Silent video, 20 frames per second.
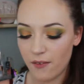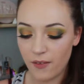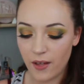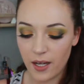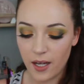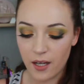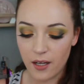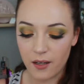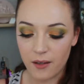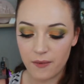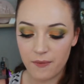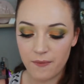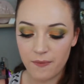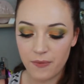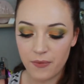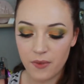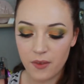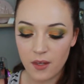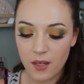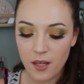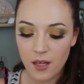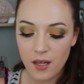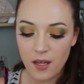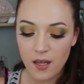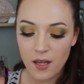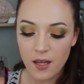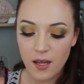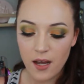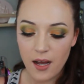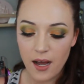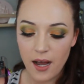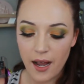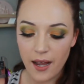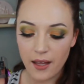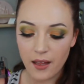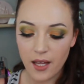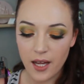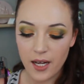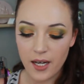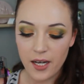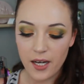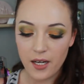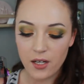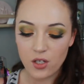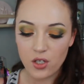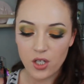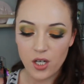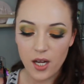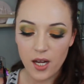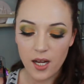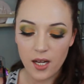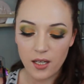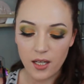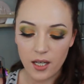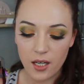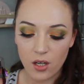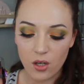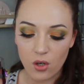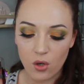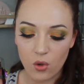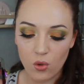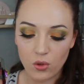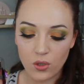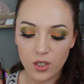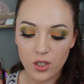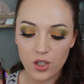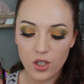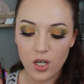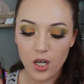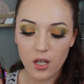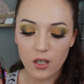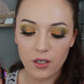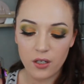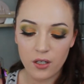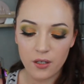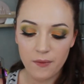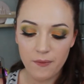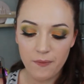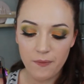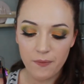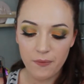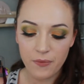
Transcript: of like a highlighty shade, like a goldish color